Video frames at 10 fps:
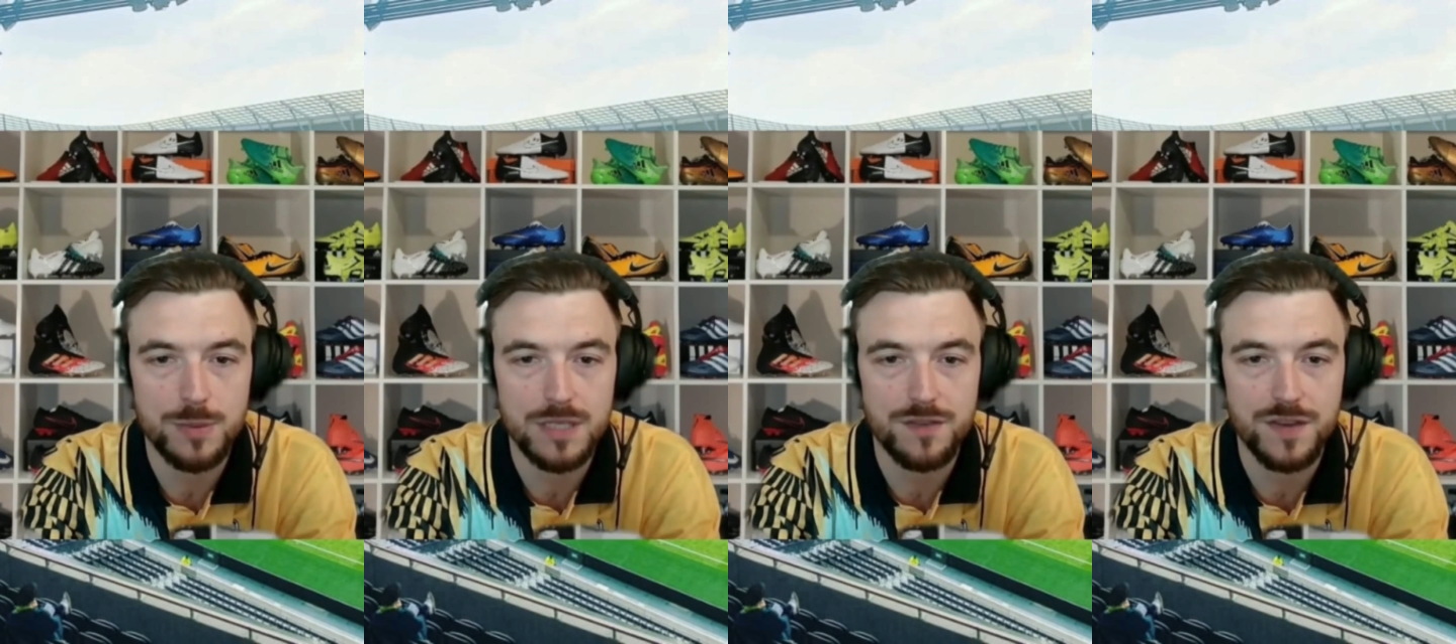
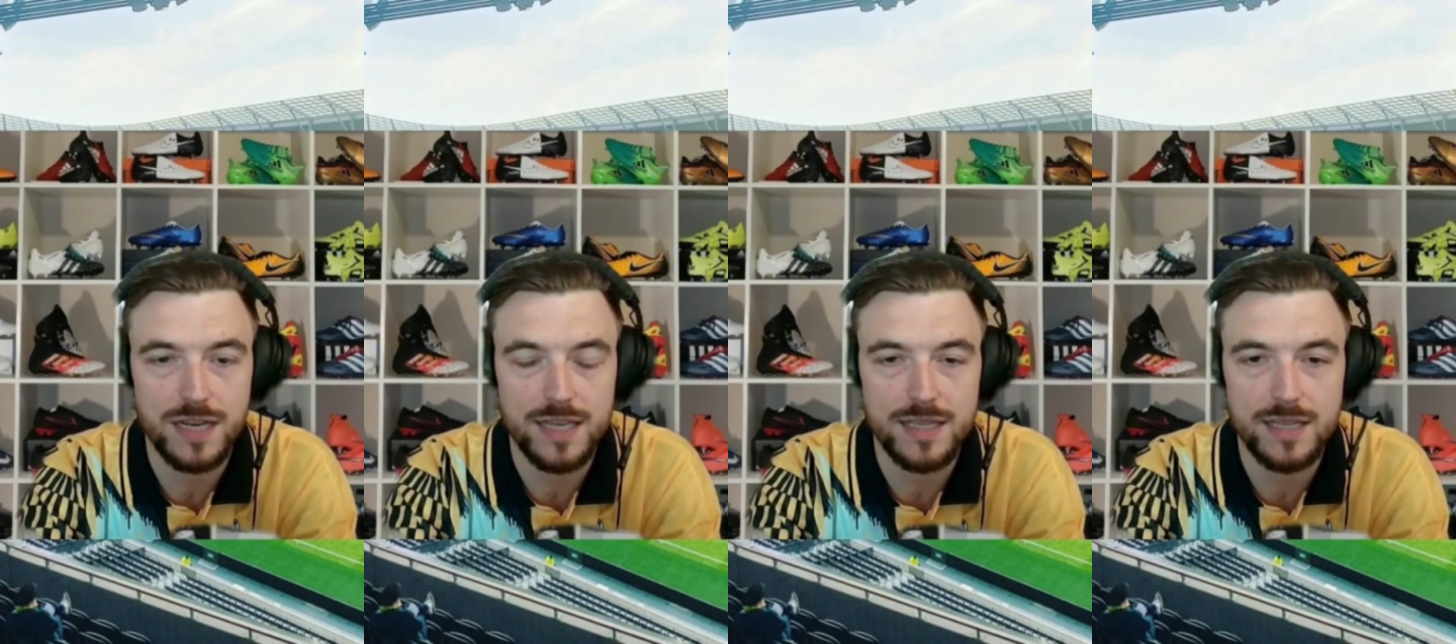
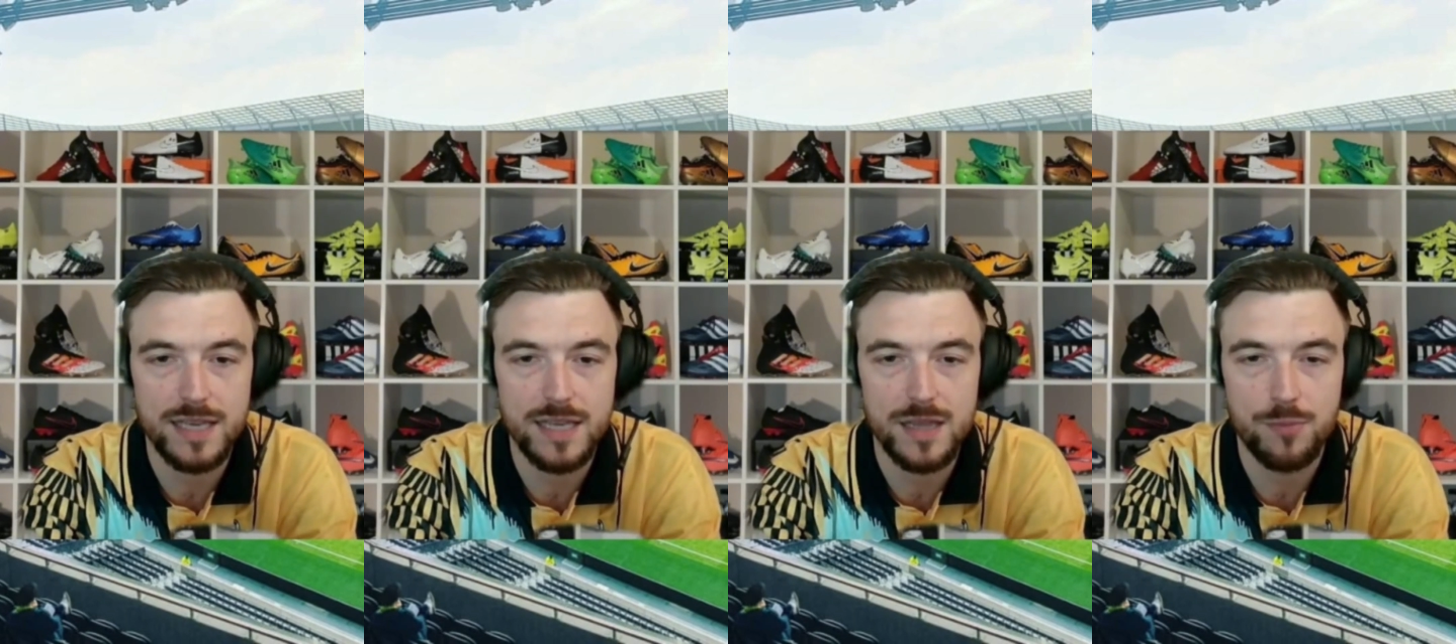specifically
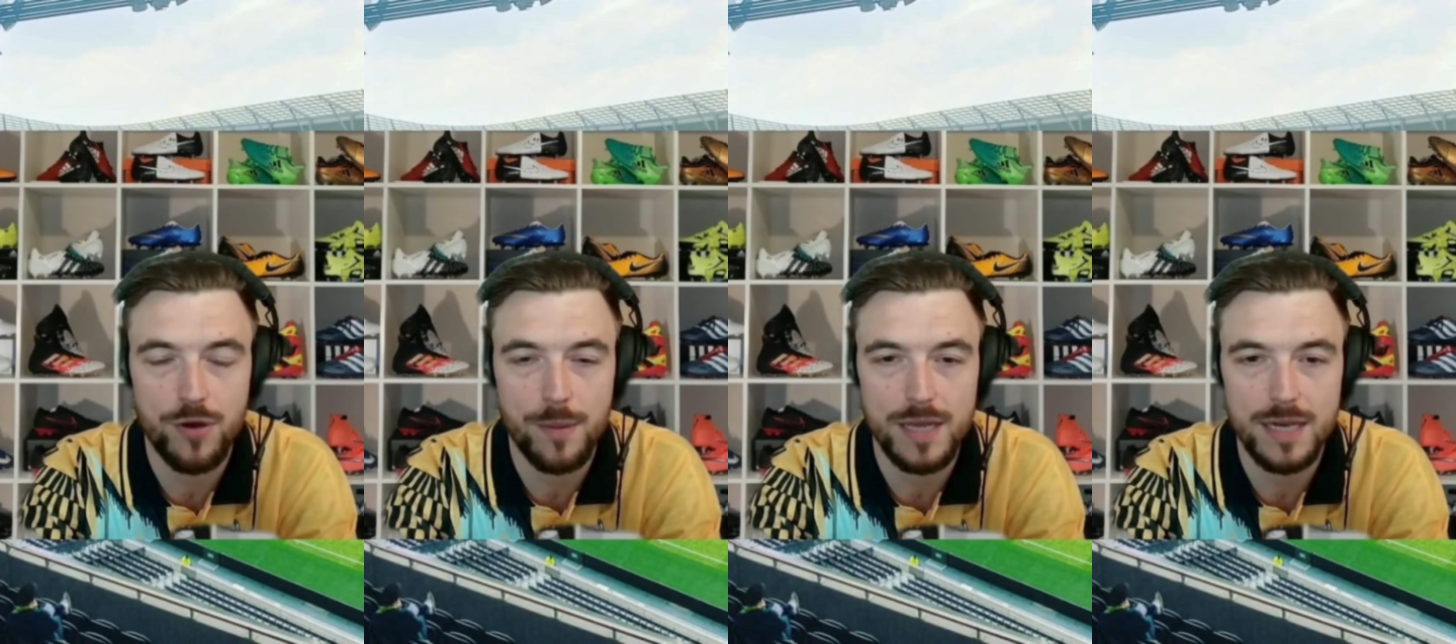in the
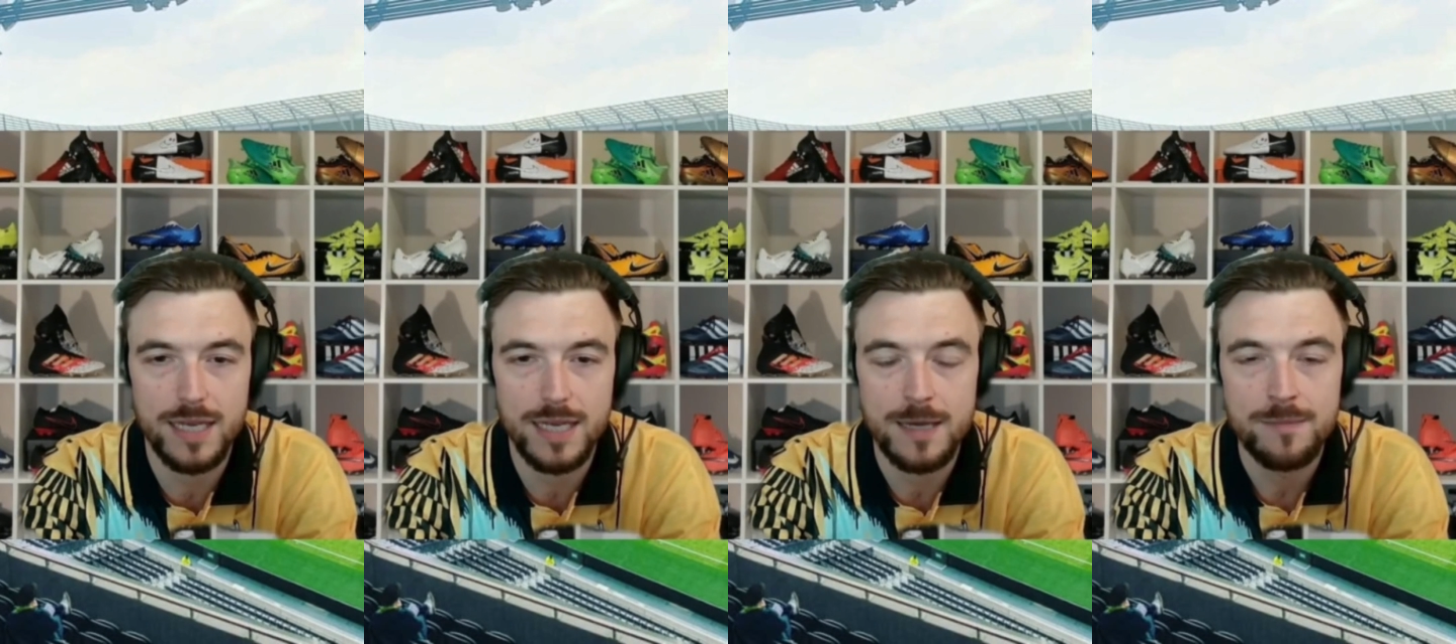Premier
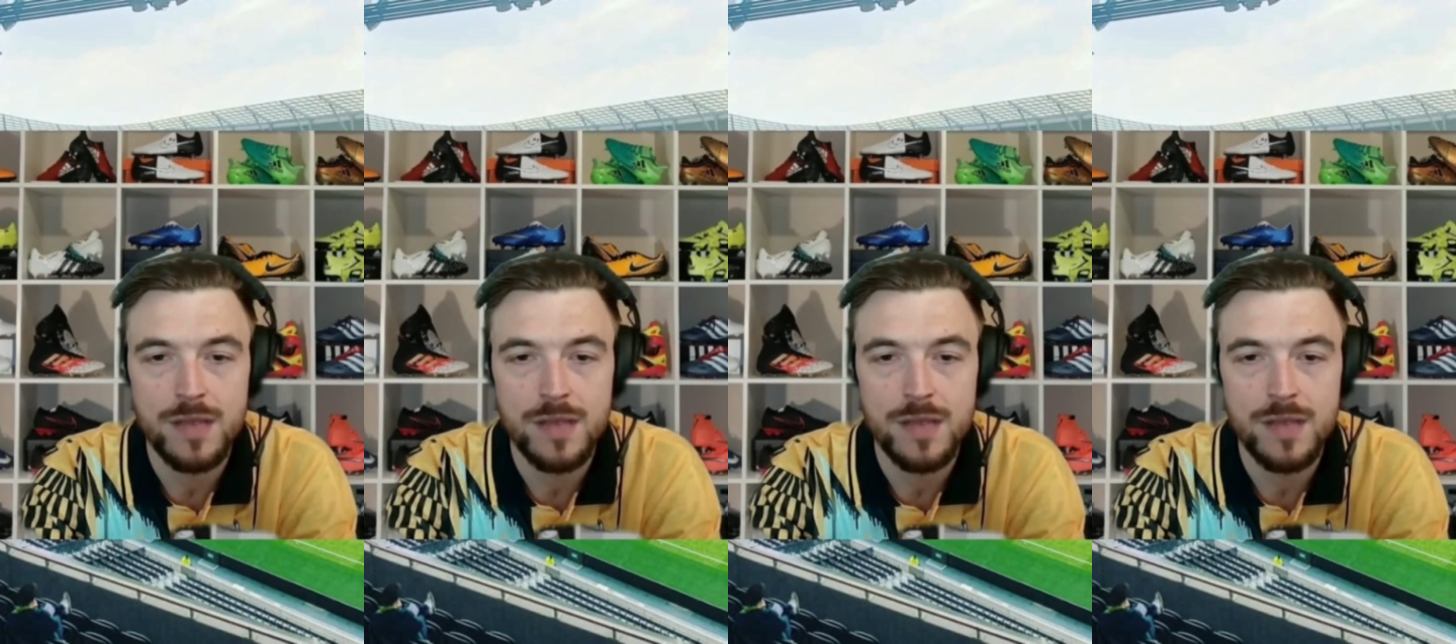League.